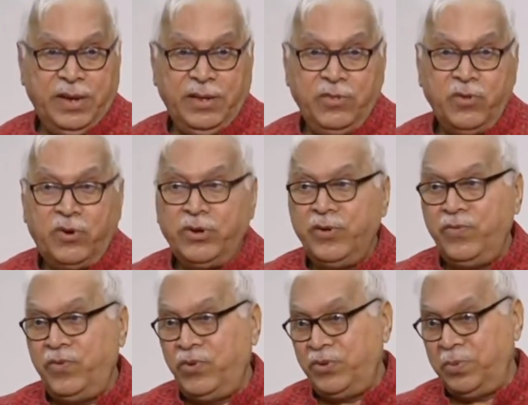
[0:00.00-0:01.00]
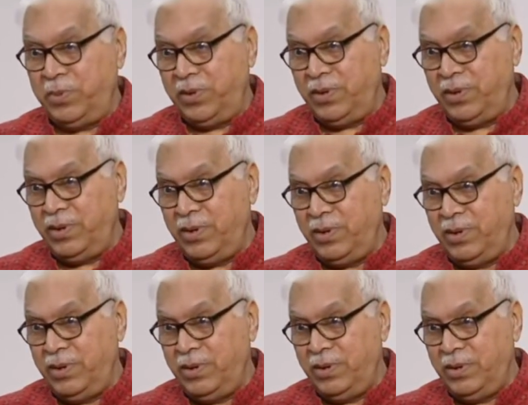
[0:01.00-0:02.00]
is not enforceable.
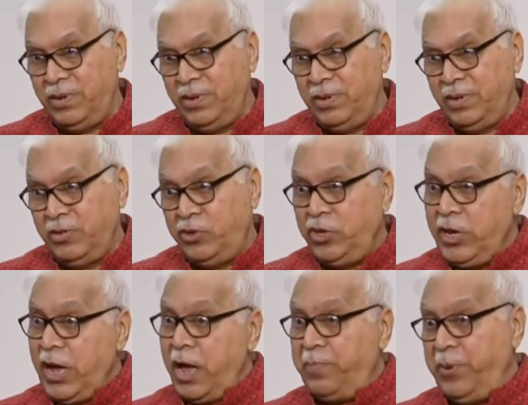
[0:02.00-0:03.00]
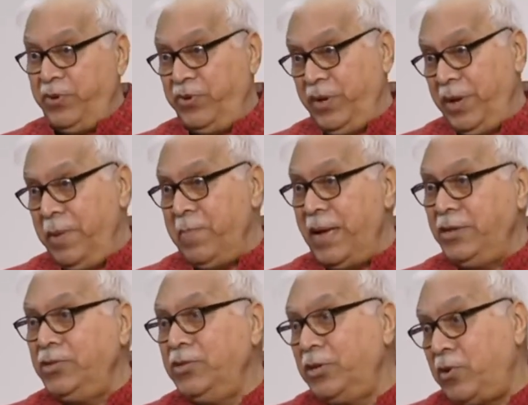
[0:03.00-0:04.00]
CRPC,
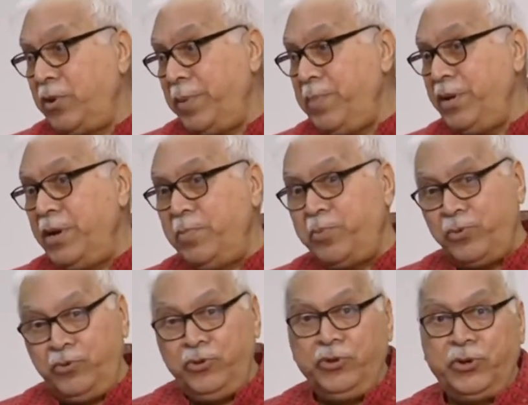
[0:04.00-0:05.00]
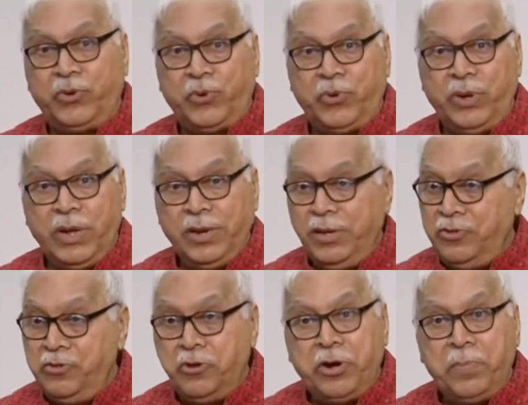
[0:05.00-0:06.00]
imagine the Criminal Procedure Code,
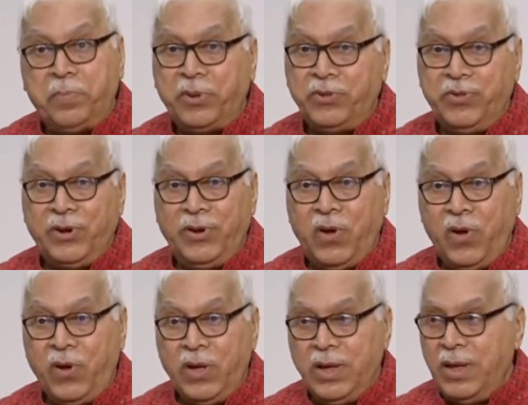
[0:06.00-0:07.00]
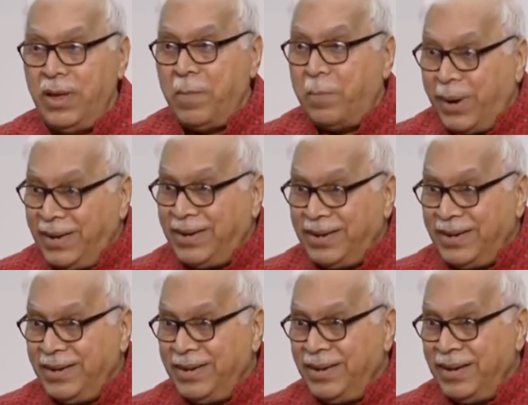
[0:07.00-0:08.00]
is not a personal law. But
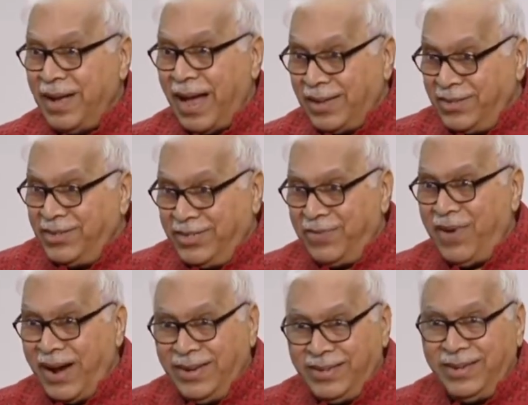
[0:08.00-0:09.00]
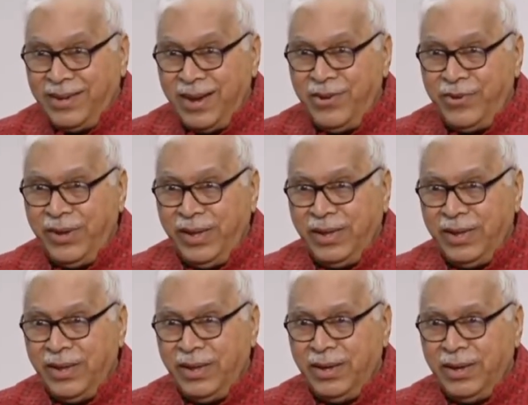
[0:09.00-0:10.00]
has it divided the country?
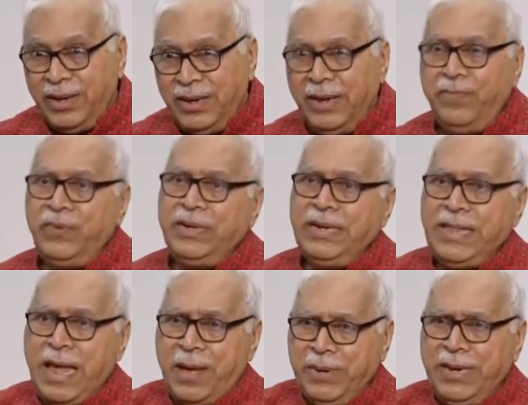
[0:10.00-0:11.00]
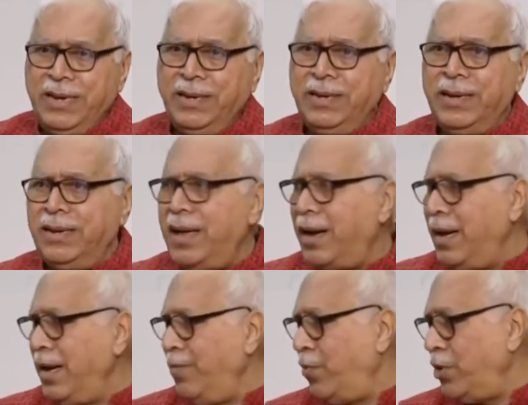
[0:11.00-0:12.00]
If it is happening in uh,
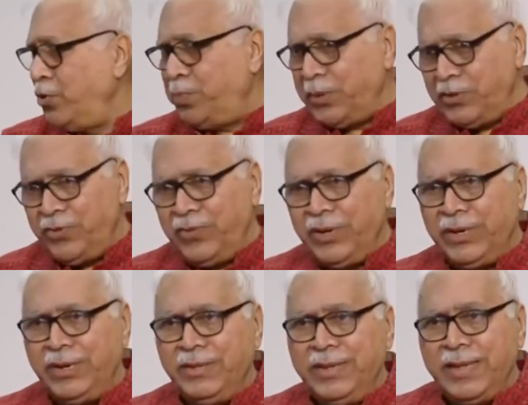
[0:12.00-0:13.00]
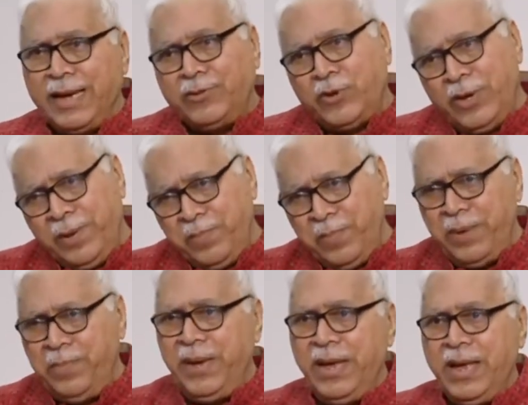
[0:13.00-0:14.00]
Nagaland for specific reasons, actually,
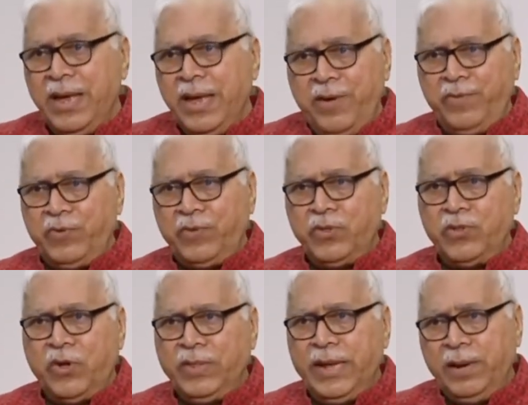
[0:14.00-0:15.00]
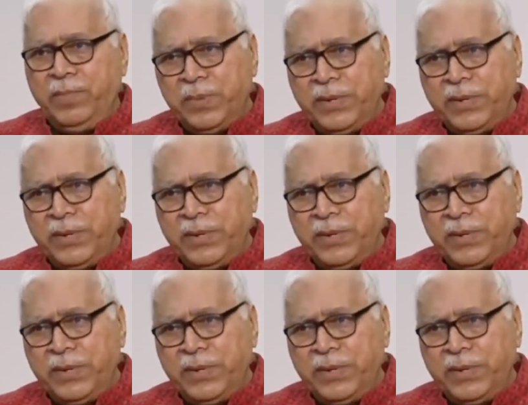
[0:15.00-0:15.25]
maybe if it was not there,